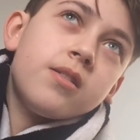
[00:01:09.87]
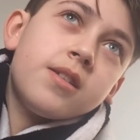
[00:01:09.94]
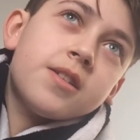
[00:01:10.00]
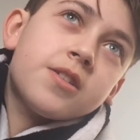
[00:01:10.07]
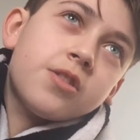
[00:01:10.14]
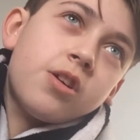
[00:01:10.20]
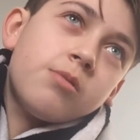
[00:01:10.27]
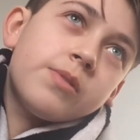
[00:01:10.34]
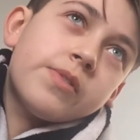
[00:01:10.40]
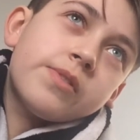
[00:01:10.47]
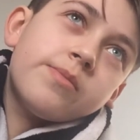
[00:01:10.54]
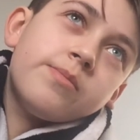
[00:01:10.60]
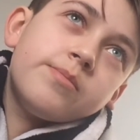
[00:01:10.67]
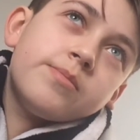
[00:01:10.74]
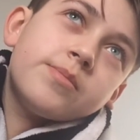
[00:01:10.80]
let's start
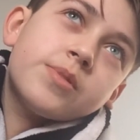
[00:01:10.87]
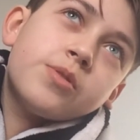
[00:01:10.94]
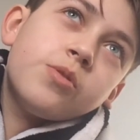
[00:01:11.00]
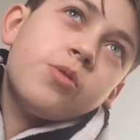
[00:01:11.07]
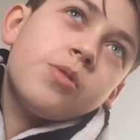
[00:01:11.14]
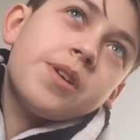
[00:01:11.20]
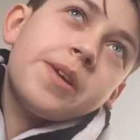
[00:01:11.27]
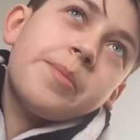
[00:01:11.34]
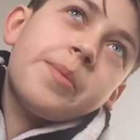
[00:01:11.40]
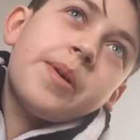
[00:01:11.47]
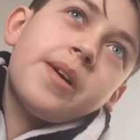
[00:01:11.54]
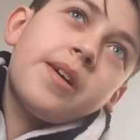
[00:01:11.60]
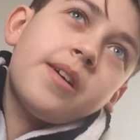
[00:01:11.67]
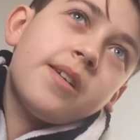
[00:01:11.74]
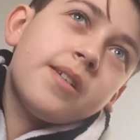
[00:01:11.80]
with
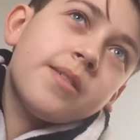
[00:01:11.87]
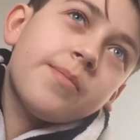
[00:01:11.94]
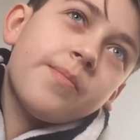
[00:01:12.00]
goalkeeper.